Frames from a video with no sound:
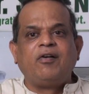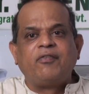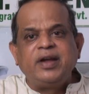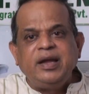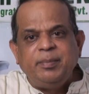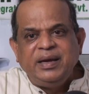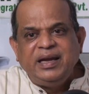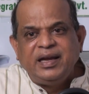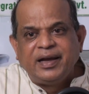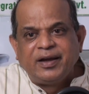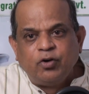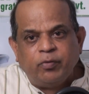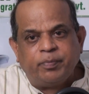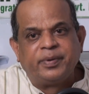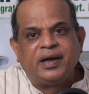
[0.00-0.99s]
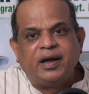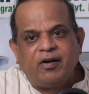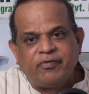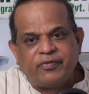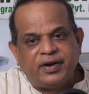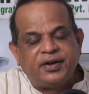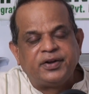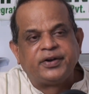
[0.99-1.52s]
we being a group of
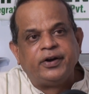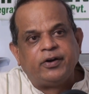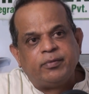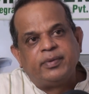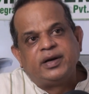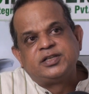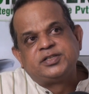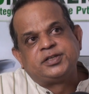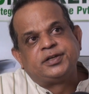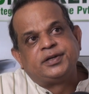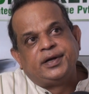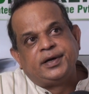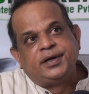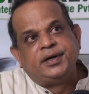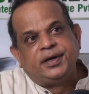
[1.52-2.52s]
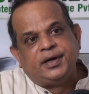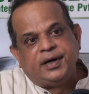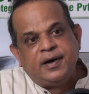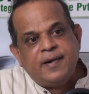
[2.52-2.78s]
integrative medicine, and